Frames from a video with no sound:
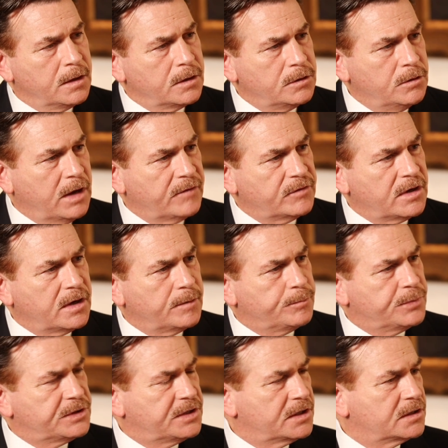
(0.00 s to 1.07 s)
You have a
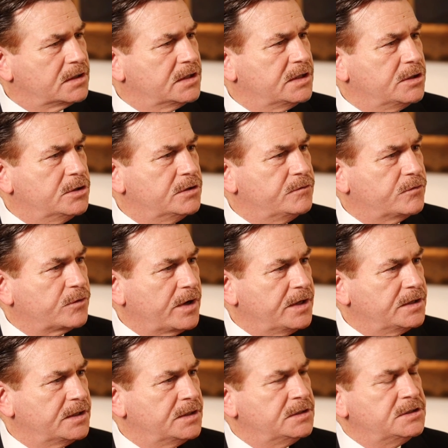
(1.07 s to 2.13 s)
particularly good
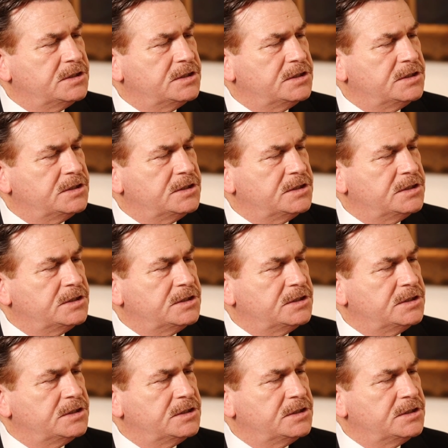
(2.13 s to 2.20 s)
friend in